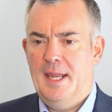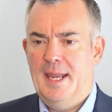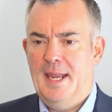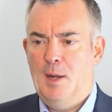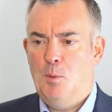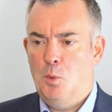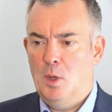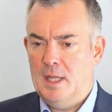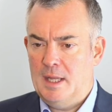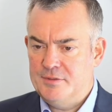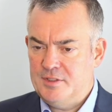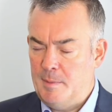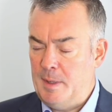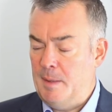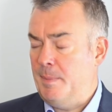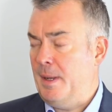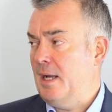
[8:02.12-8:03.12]
It will have
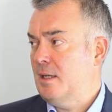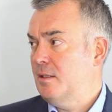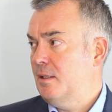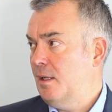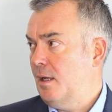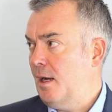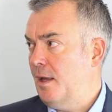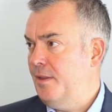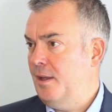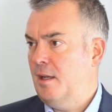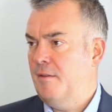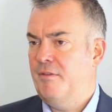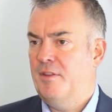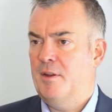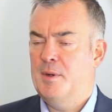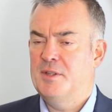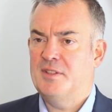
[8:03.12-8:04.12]
some impact, I think,
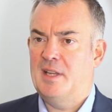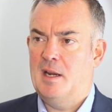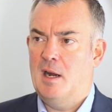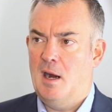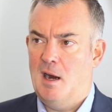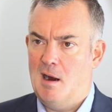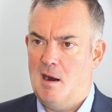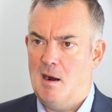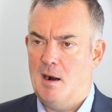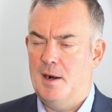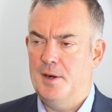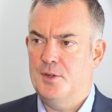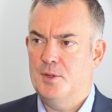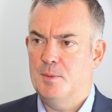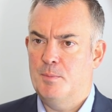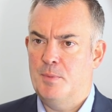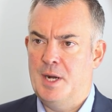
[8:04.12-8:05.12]
if there is a
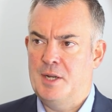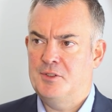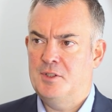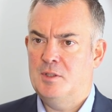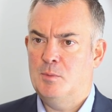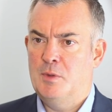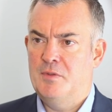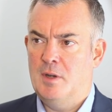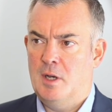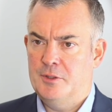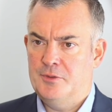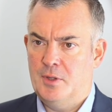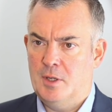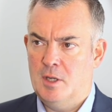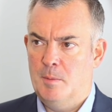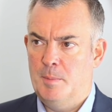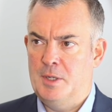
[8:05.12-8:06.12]
hard Brexit. We've asked
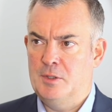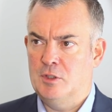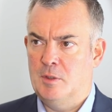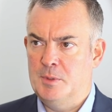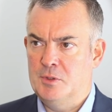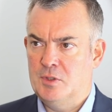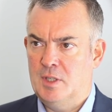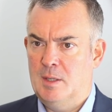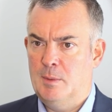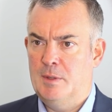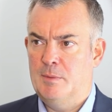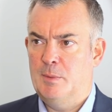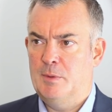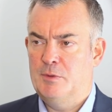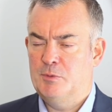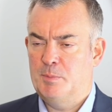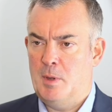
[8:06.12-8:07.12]
the companies, obviously,
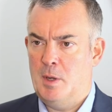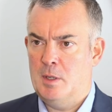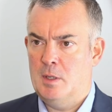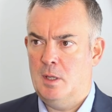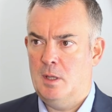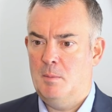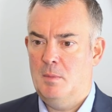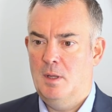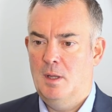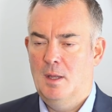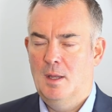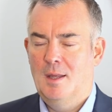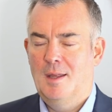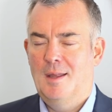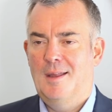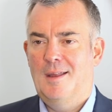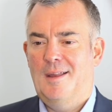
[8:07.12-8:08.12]
we've spoken to them.
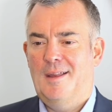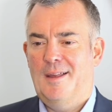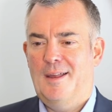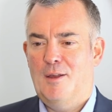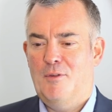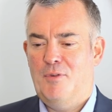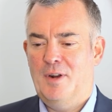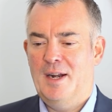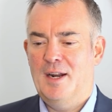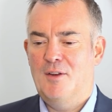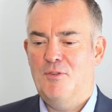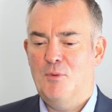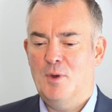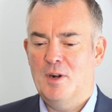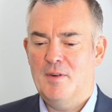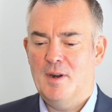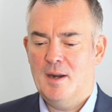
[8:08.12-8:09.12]
Funny
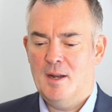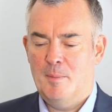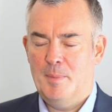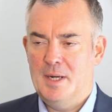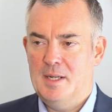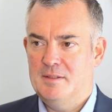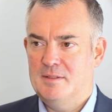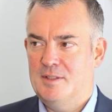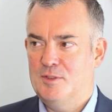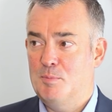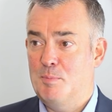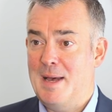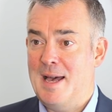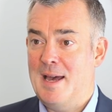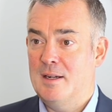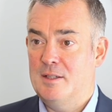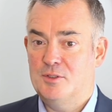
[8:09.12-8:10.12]
enough, one of our companies has
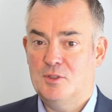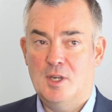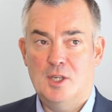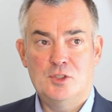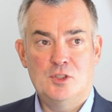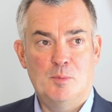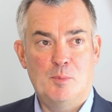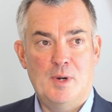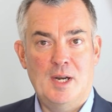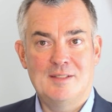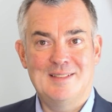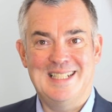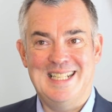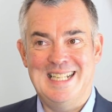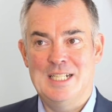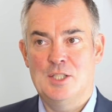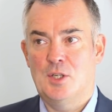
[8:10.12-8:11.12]
banned discussion of
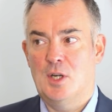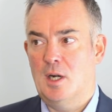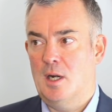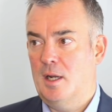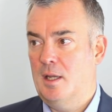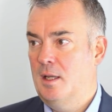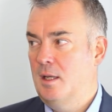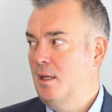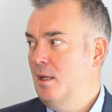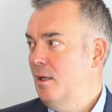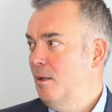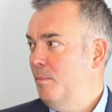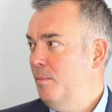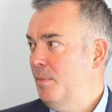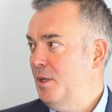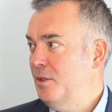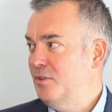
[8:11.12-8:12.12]
Brexit internally
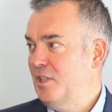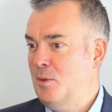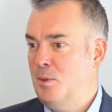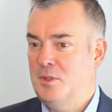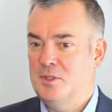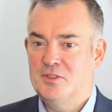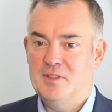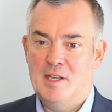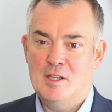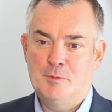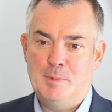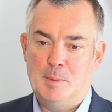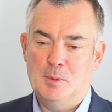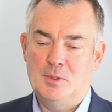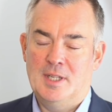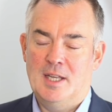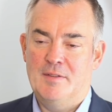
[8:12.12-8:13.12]
because they don't want the
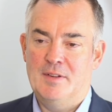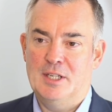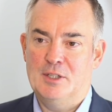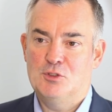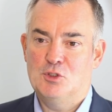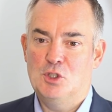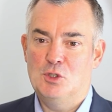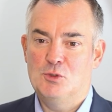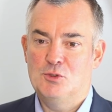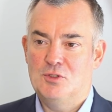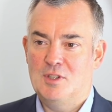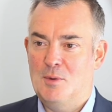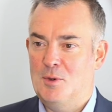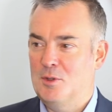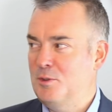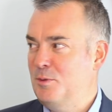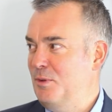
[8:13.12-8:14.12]
salespeople to have an excuse.
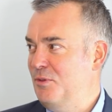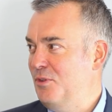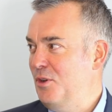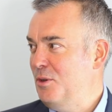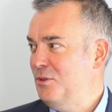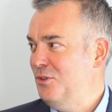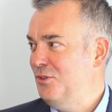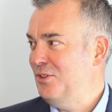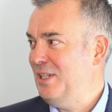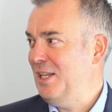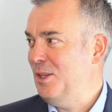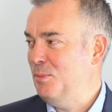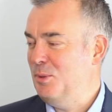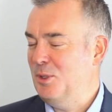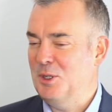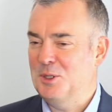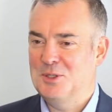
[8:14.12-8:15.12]
They want them to be focused on selling
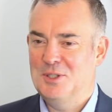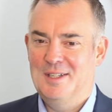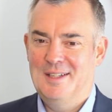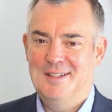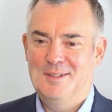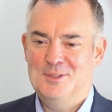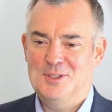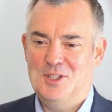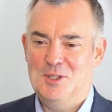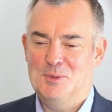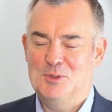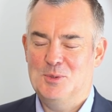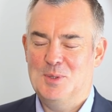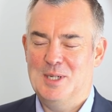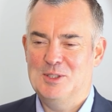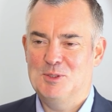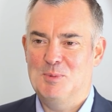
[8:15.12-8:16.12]
the product, which I thought was
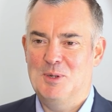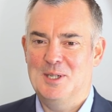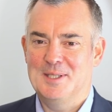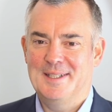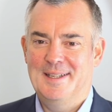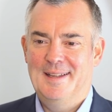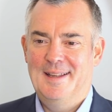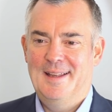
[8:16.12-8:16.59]
quite smart.